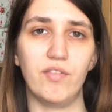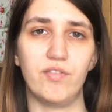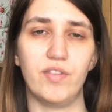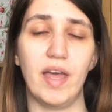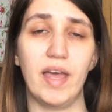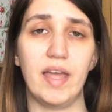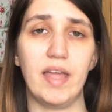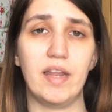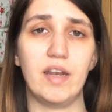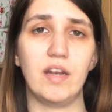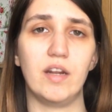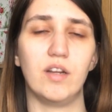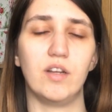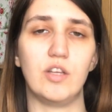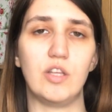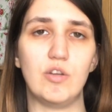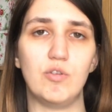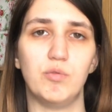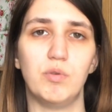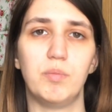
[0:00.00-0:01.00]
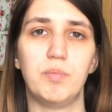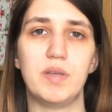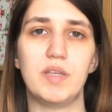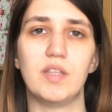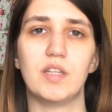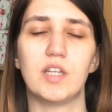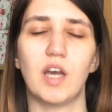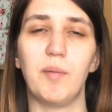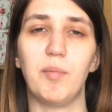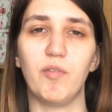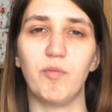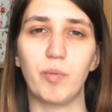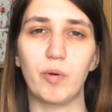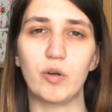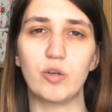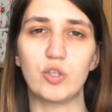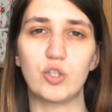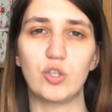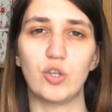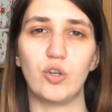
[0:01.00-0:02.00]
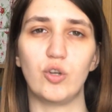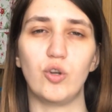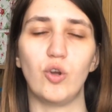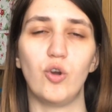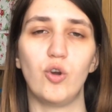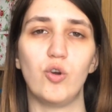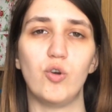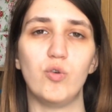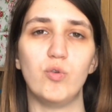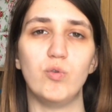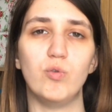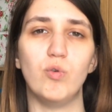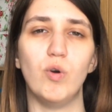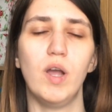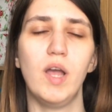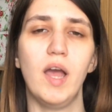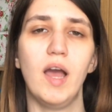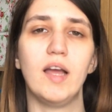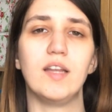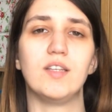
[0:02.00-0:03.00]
then you will be the type of person who